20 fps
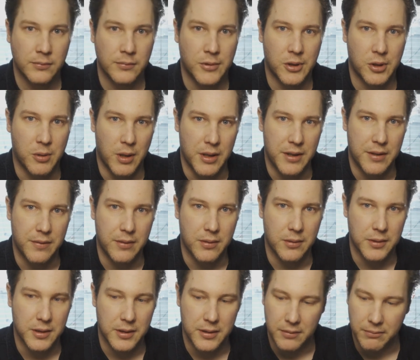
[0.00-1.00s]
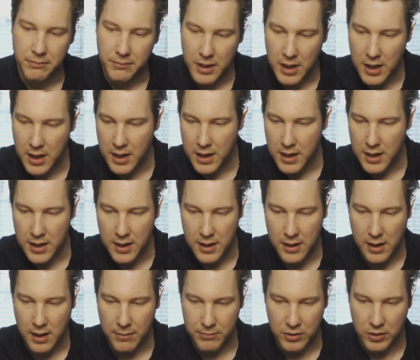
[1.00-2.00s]
It's quite difficult, this.
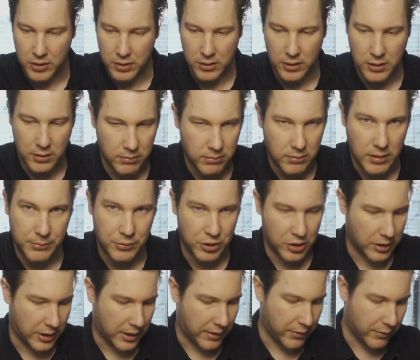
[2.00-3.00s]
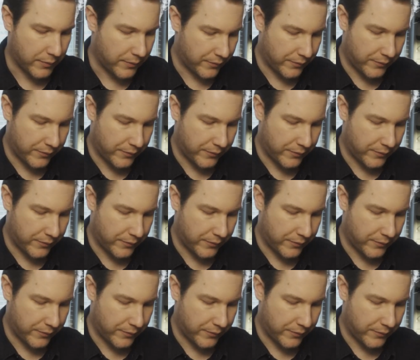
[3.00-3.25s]
I'm just gonna carry on.